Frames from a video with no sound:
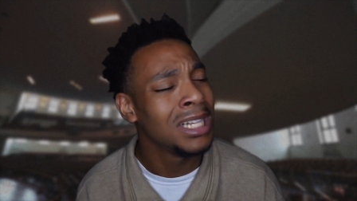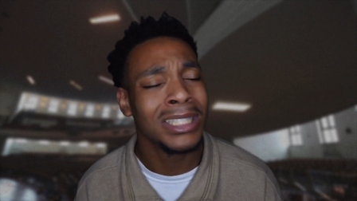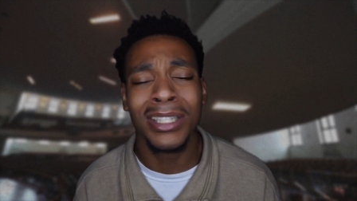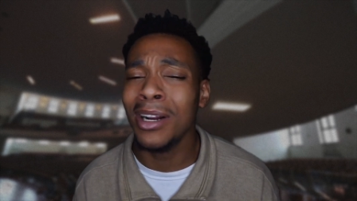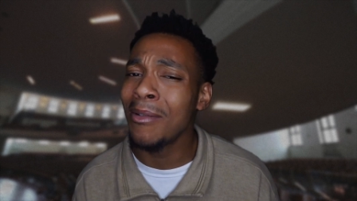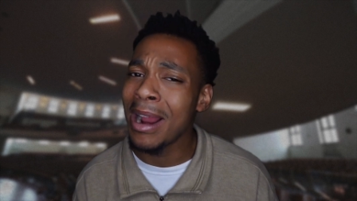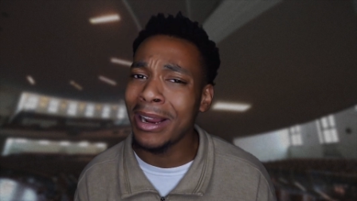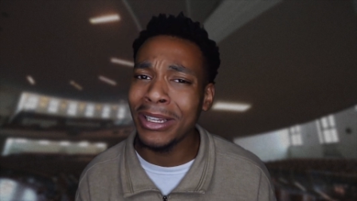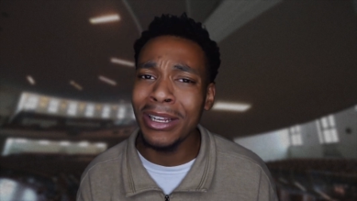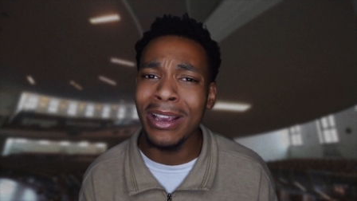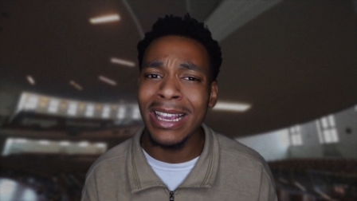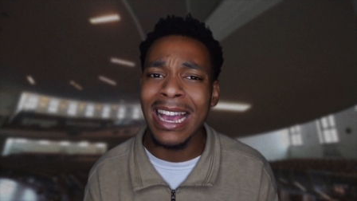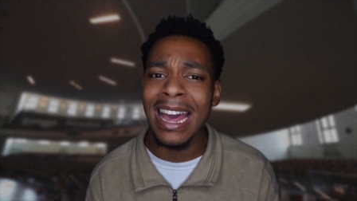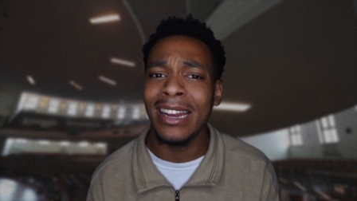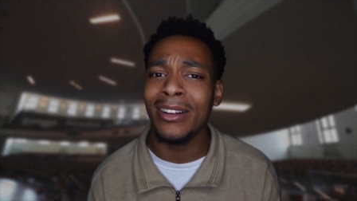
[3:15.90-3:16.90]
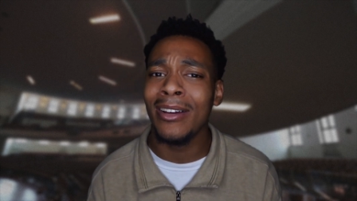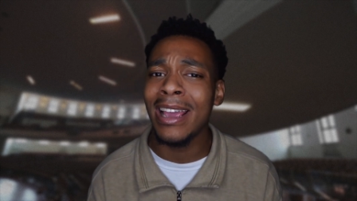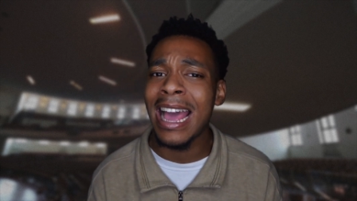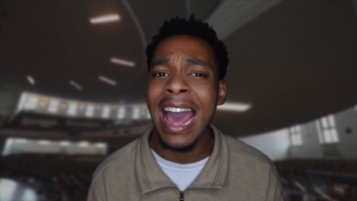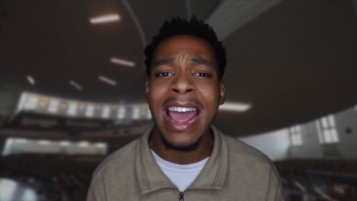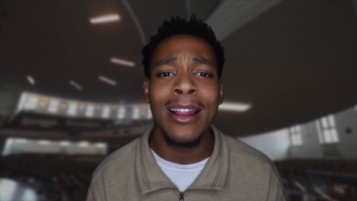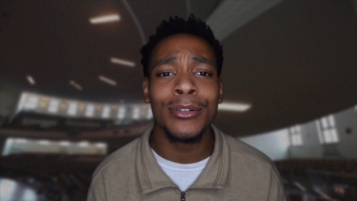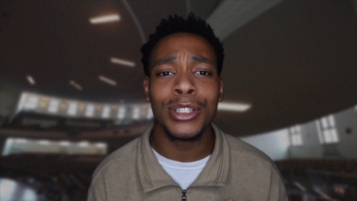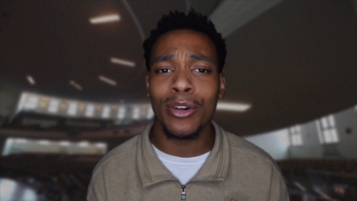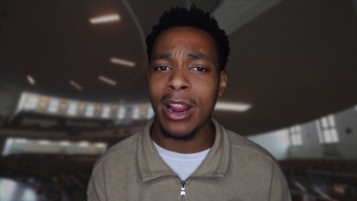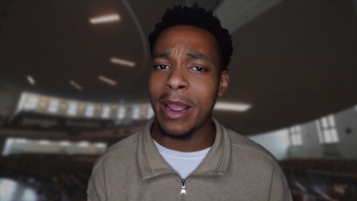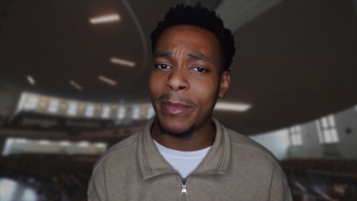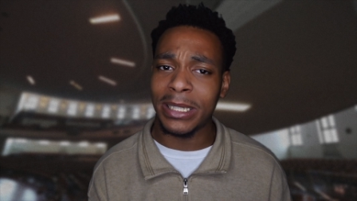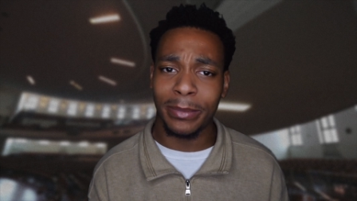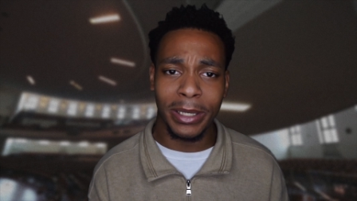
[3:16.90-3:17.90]
Turn around, you ain't got a gay. I don't
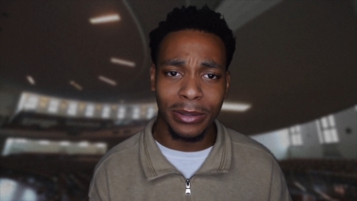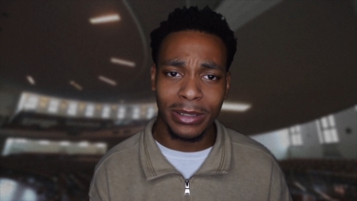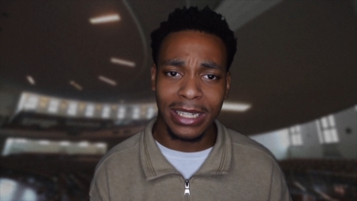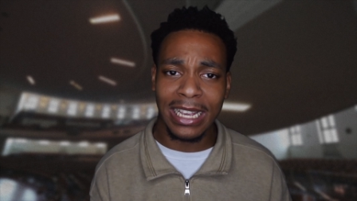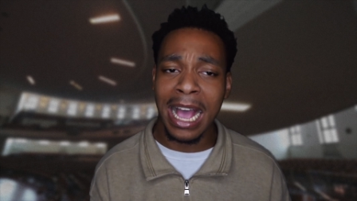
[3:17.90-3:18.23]
scream his music.